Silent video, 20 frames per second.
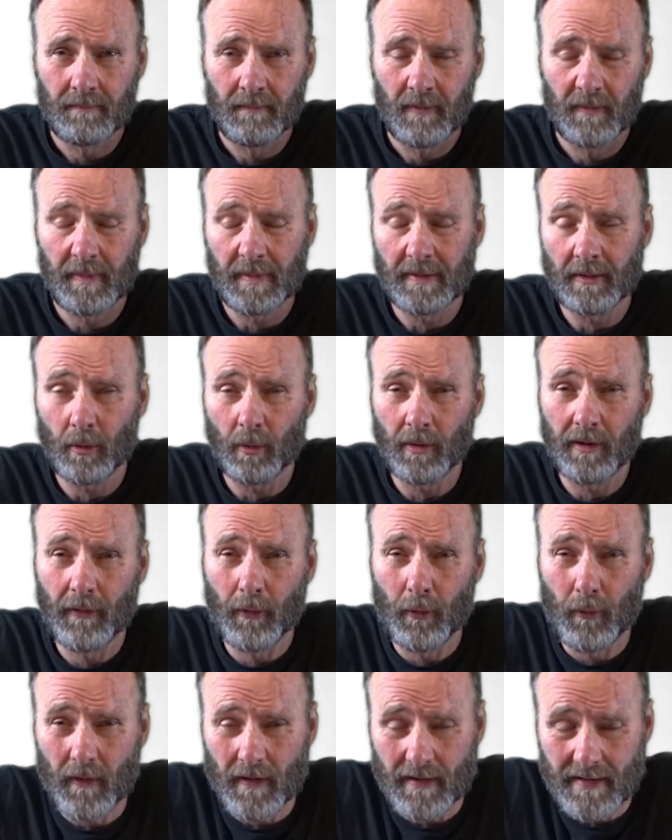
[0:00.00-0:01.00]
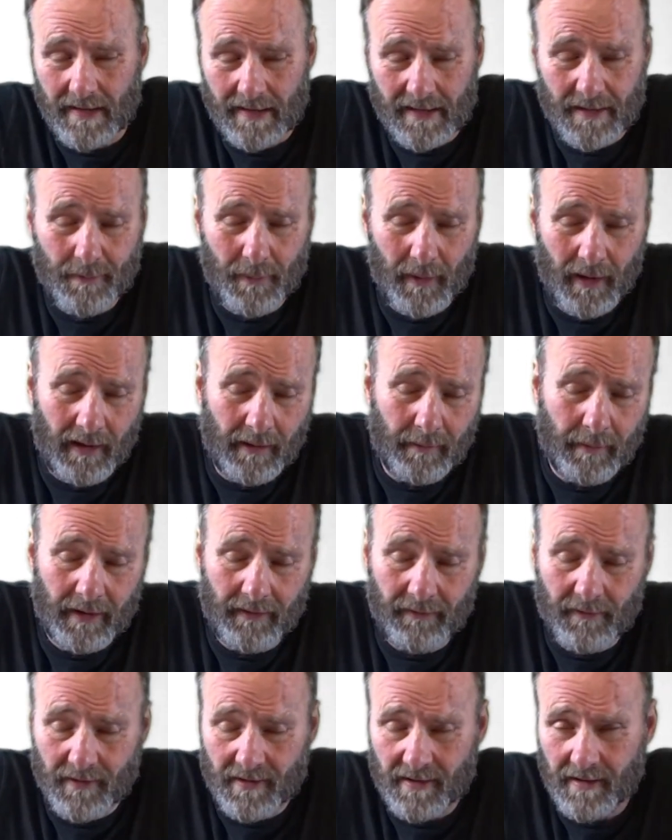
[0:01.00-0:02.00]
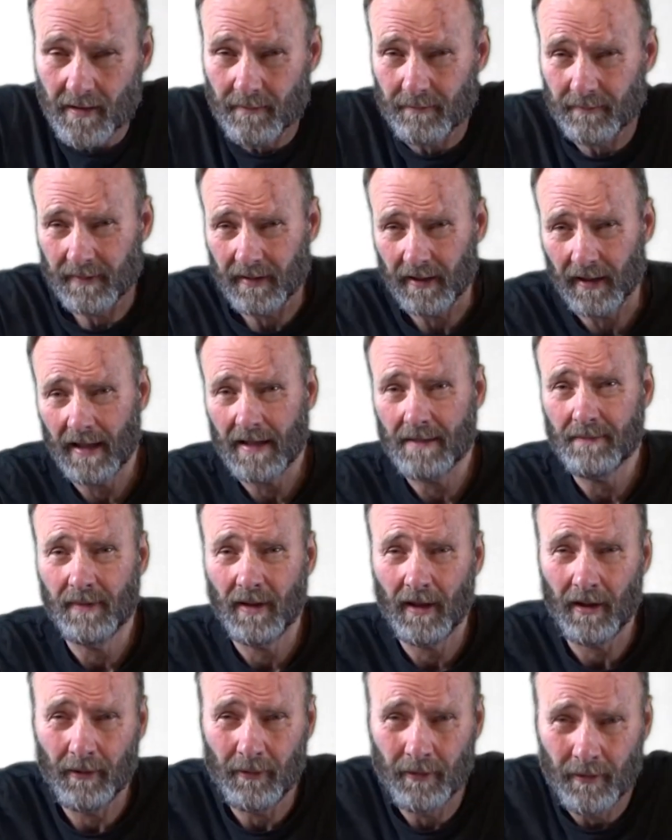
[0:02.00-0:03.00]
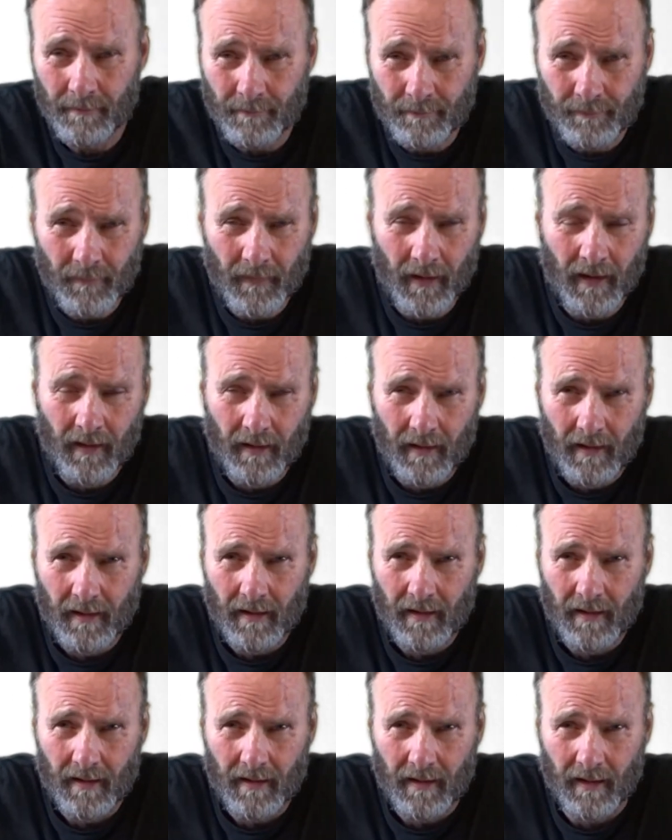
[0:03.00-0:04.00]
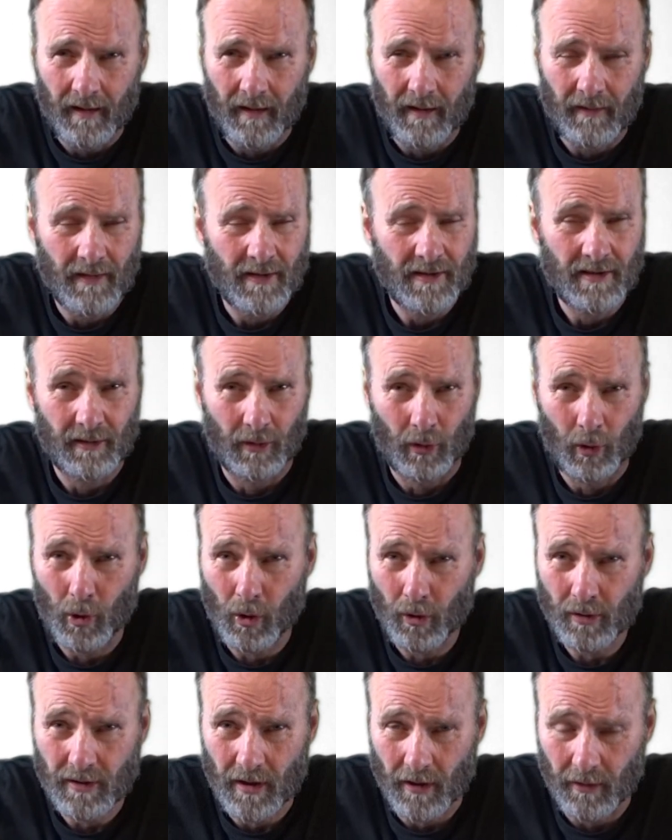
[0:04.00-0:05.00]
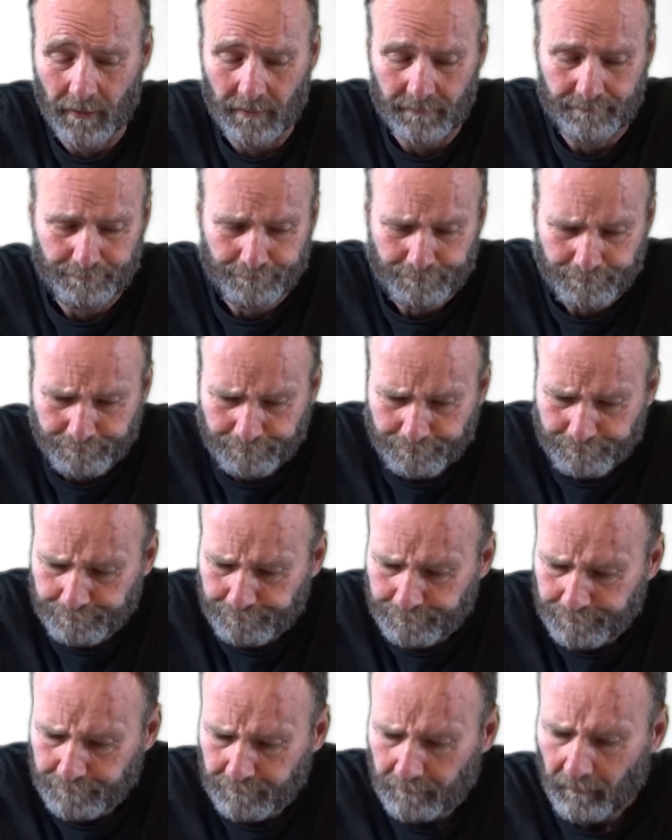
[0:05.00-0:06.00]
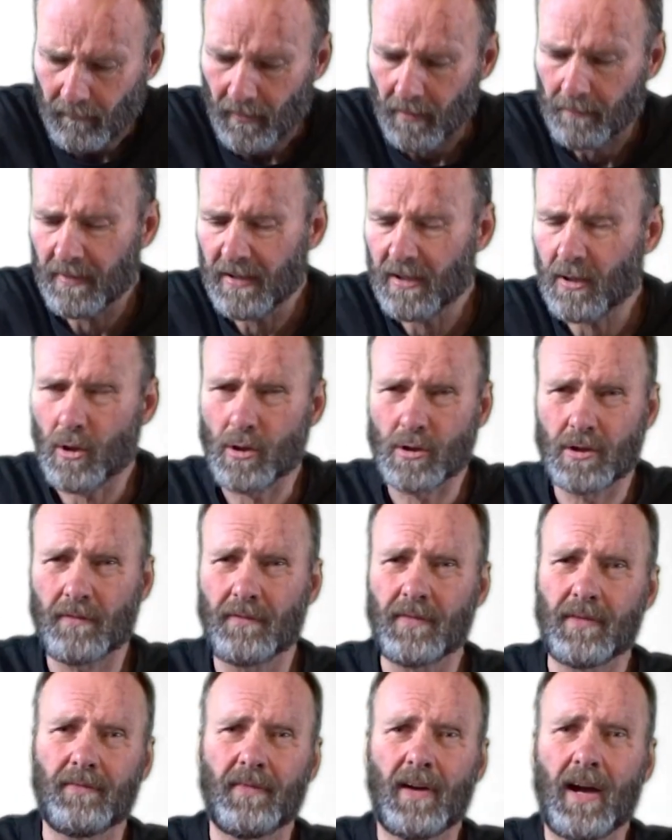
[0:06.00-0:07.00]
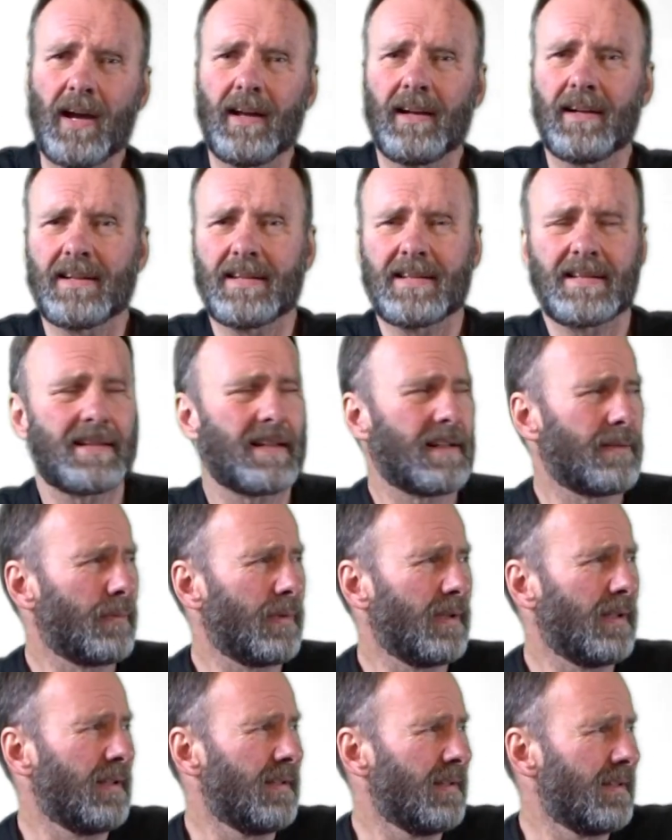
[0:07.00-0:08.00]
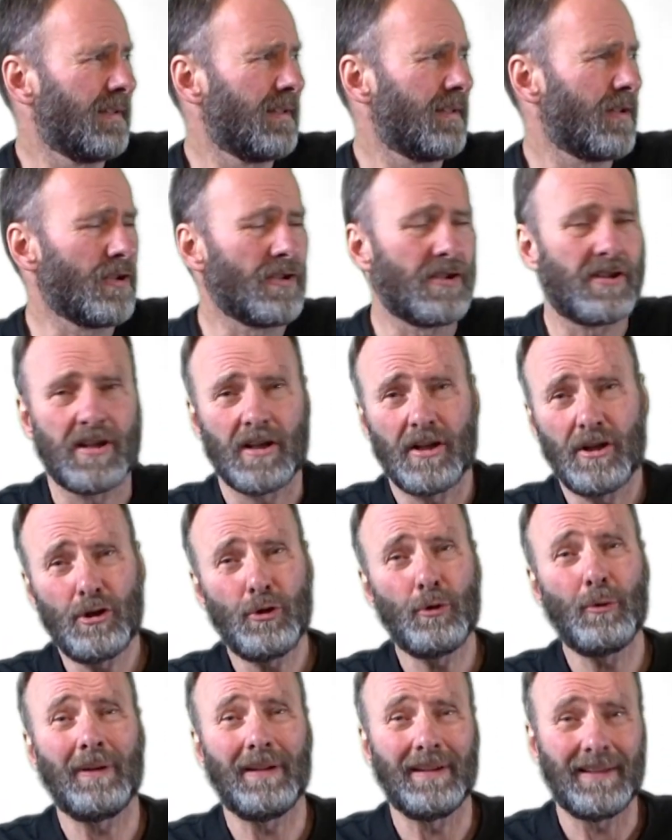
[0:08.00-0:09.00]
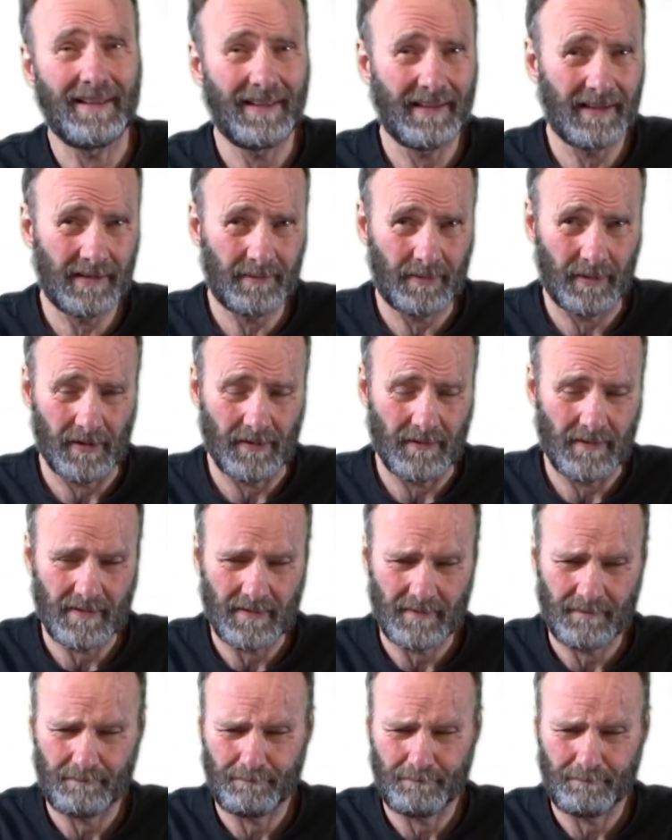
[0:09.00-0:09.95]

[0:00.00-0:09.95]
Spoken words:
We've been going through this experiment for some time now, this lockdown, because of the virus that we continually hear about.